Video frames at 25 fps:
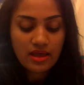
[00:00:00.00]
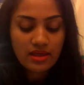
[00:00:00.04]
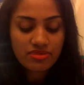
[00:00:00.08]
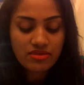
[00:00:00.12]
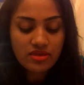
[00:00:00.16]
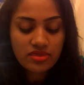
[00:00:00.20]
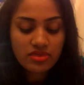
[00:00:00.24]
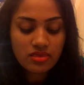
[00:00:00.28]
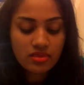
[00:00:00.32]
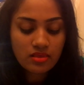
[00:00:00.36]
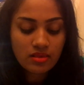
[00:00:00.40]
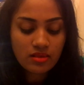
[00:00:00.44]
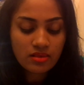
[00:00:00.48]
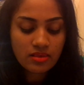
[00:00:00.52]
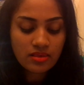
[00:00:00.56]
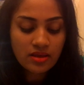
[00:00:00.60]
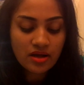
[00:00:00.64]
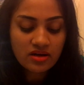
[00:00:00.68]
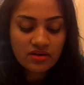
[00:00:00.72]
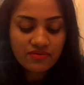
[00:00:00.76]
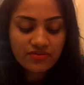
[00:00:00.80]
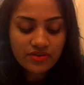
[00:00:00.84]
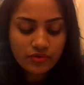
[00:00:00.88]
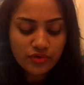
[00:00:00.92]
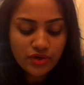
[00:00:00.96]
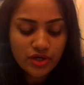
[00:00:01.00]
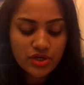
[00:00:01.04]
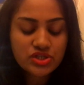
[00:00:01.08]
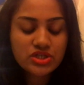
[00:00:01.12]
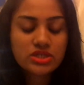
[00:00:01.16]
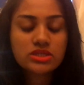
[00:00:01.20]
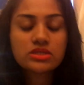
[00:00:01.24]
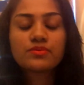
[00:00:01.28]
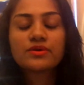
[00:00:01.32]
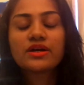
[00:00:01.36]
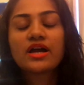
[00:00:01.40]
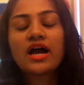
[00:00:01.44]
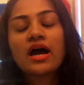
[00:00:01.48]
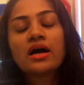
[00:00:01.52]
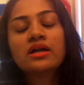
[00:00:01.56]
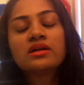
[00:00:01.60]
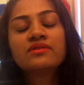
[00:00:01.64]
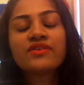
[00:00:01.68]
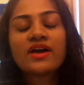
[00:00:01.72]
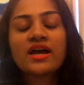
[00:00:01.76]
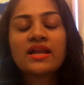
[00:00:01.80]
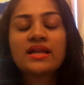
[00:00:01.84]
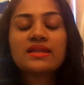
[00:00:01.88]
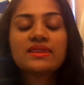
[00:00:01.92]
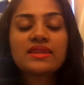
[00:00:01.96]
none of the questions were out of
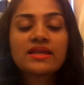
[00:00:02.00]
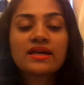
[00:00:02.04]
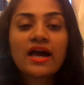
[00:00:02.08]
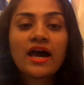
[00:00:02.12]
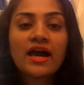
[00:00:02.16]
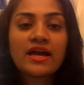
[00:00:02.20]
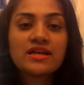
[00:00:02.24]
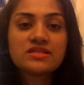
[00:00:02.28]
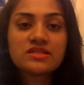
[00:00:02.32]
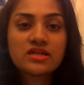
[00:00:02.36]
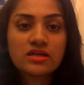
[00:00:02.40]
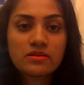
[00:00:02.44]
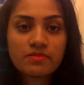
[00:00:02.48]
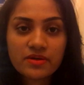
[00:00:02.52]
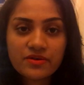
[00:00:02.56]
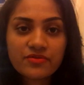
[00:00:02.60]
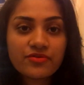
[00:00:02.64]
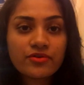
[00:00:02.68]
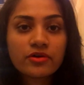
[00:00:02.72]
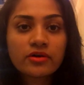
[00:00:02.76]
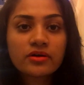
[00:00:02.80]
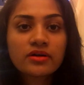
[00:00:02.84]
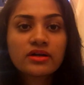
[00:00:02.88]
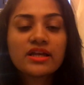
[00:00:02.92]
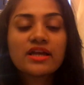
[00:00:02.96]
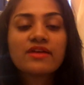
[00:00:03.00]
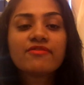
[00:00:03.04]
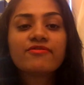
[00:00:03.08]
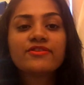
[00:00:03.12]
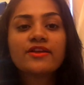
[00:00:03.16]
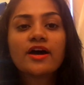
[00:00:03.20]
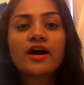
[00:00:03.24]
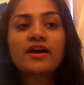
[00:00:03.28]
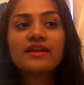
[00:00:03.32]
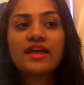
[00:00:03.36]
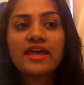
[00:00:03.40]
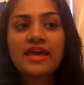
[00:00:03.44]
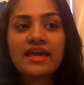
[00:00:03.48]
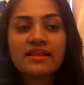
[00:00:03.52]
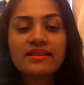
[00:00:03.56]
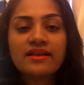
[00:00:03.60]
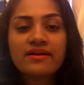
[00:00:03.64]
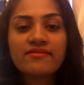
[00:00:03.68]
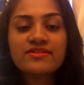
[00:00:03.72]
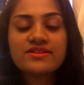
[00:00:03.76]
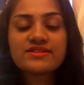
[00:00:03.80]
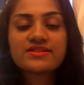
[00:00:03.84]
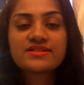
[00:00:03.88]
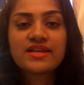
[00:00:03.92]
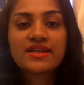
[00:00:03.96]
anything I'd done before. If not
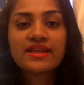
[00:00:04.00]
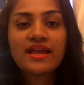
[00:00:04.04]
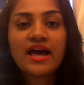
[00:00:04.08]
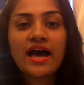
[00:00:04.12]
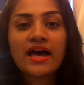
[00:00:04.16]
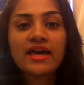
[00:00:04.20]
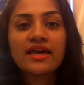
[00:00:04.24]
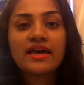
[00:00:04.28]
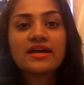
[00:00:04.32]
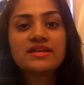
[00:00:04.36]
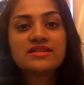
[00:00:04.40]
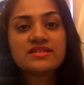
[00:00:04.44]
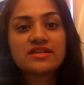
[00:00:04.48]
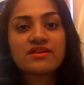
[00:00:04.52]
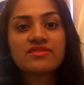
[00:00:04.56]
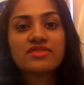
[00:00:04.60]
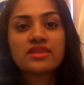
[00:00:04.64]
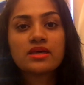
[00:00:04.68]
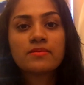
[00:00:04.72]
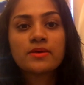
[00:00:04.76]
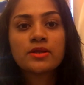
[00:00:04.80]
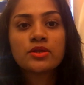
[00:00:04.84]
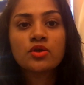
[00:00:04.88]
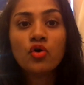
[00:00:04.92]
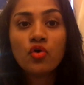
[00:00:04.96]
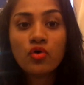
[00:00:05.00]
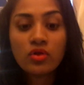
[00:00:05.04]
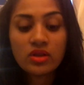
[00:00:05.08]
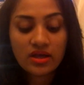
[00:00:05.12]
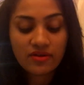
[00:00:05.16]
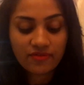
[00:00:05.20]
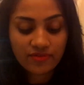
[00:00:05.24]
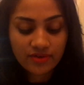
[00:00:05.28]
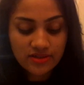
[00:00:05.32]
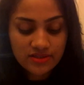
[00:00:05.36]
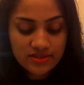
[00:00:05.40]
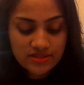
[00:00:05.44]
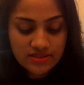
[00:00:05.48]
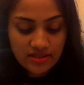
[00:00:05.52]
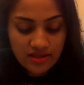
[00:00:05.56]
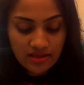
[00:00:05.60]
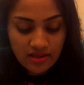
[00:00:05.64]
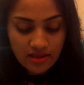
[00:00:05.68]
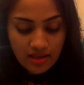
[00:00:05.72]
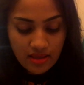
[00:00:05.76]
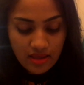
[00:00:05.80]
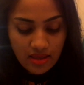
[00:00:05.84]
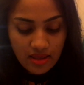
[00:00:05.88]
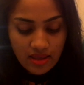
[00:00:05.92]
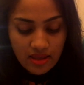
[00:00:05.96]
A-levels, then I had done them in O-levels.
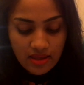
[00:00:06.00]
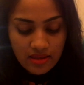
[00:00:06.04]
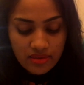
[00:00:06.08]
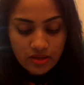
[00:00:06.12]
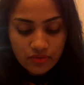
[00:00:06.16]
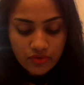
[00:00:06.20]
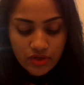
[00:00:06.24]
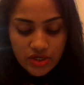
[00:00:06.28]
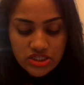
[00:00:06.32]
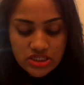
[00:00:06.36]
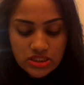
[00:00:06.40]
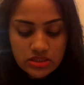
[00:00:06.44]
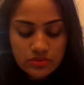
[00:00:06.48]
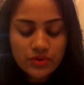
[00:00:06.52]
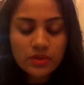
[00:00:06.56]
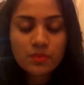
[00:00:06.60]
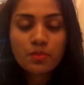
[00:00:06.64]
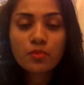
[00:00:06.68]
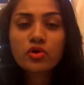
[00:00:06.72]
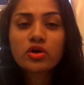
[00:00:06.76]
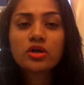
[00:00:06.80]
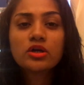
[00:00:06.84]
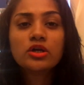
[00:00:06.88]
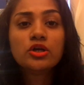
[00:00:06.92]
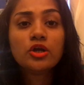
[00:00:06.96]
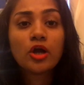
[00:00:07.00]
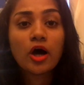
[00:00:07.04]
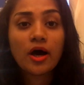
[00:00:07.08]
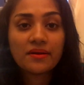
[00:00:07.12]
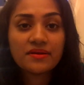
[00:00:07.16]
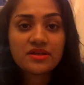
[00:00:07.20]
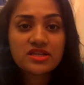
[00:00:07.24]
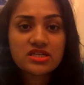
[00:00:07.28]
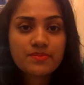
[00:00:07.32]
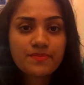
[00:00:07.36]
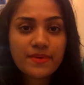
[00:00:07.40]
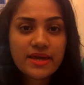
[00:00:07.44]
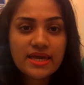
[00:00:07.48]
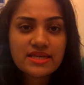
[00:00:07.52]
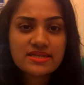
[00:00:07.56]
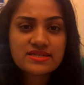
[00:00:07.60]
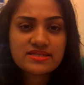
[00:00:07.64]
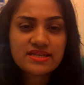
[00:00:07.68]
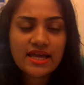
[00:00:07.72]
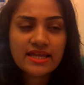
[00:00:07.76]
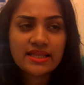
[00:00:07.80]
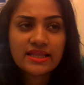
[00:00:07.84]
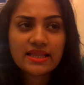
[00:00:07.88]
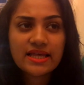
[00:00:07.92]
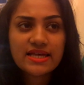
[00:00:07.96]
The questions were more knowledge-based
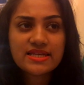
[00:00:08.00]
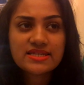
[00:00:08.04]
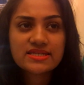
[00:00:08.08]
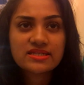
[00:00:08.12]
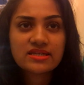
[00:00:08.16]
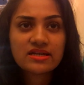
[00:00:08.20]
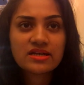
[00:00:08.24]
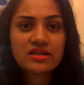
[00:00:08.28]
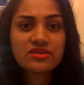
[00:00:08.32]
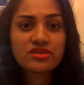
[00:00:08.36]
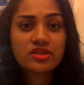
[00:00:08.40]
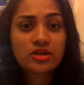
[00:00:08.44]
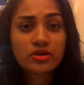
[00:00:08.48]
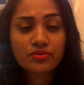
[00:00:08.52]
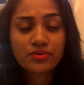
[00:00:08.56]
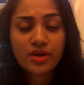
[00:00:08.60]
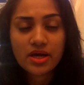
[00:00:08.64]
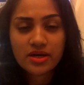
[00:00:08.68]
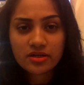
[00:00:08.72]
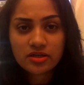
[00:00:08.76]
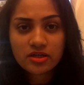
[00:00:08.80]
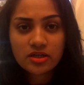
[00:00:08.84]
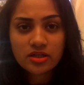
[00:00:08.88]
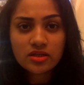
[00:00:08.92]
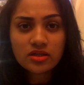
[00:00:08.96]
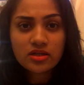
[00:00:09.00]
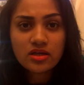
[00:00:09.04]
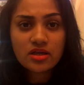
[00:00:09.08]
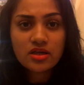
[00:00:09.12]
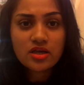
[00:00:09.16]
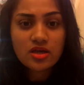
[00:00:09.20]
and less theoretical,